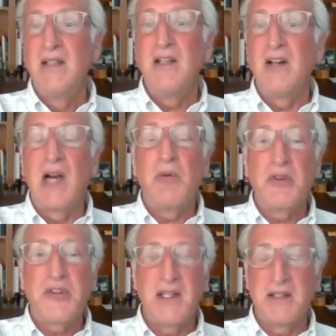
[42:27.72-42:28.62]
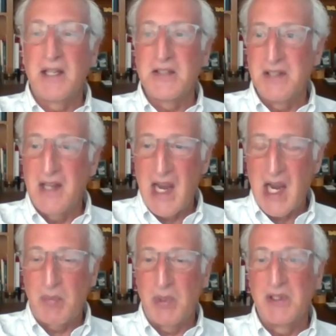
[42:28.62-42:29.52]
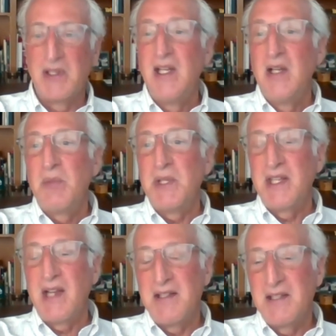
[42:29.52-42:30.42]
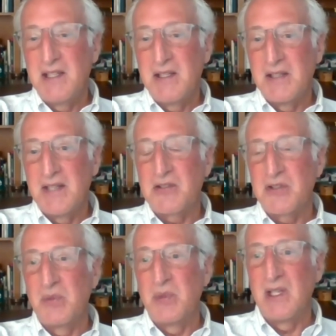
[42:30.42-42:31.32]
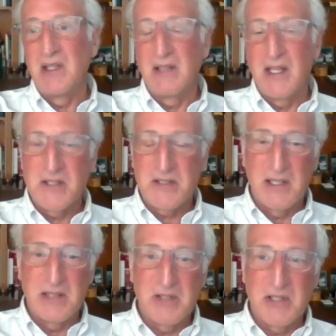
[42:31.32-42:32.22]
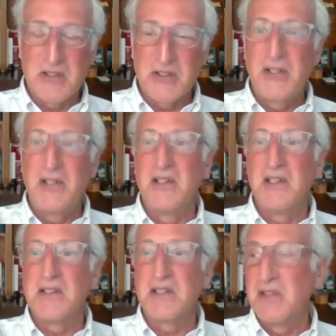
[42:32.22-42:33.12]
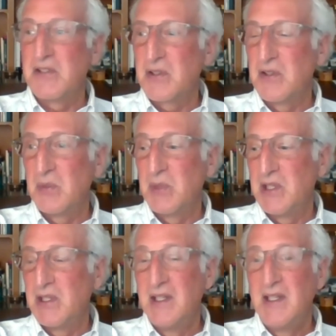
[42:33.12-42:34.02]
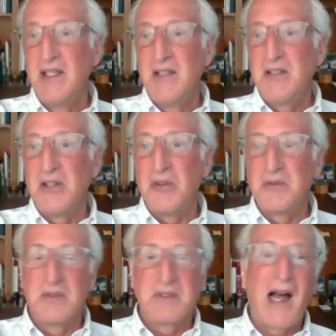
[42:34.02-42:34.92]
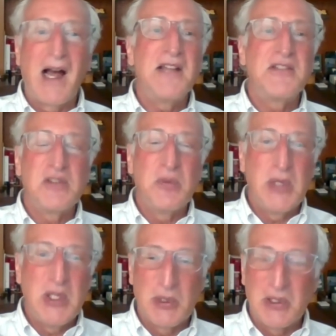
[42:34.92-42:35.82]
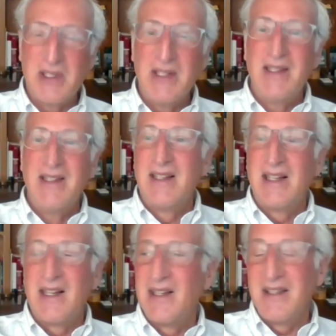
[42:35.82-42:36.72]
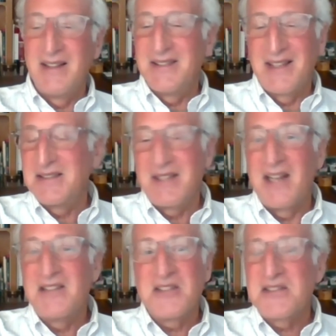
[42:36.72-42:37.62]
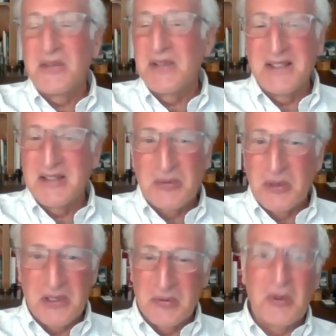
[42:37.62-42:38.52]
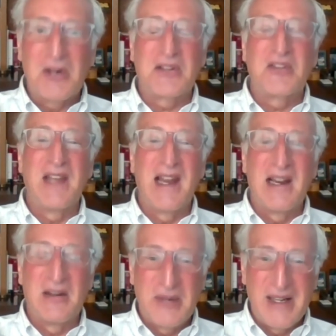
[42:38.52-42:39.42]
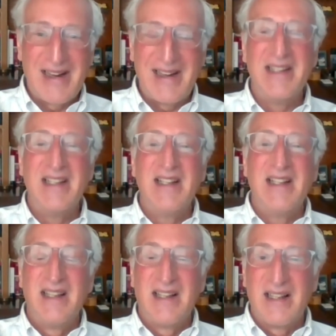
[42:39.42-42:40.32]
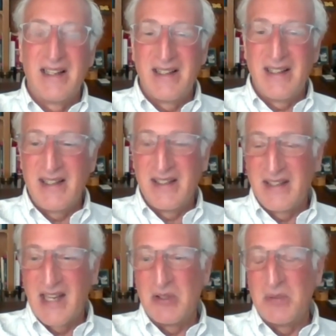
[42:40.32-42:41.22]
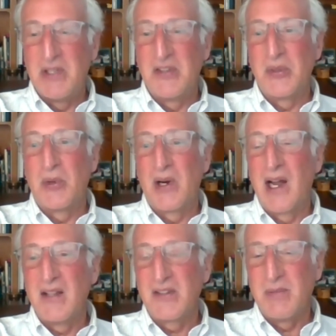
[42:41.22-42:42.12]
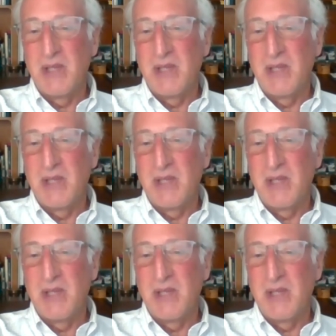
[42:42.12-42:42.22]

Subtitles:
I won't say it doesn't happen, but the idea that that should be a legislative concern is if there's going to be, tides of people. I just don't think the world works that way. And I would be surprised.